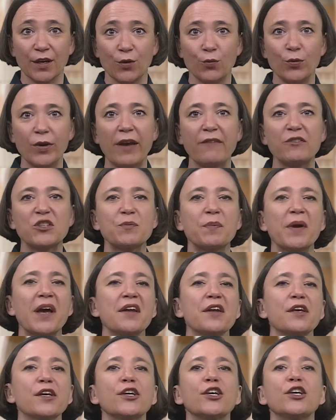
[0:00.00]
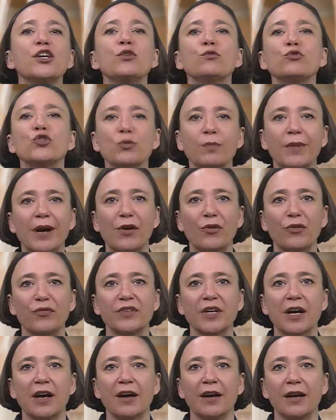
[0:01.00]
We have spent a huge amount of
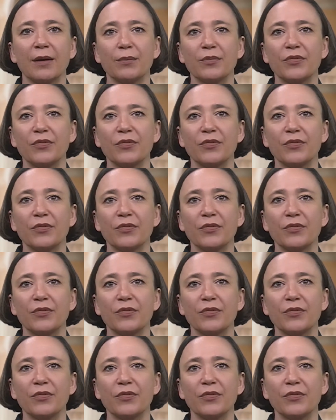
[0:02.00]
time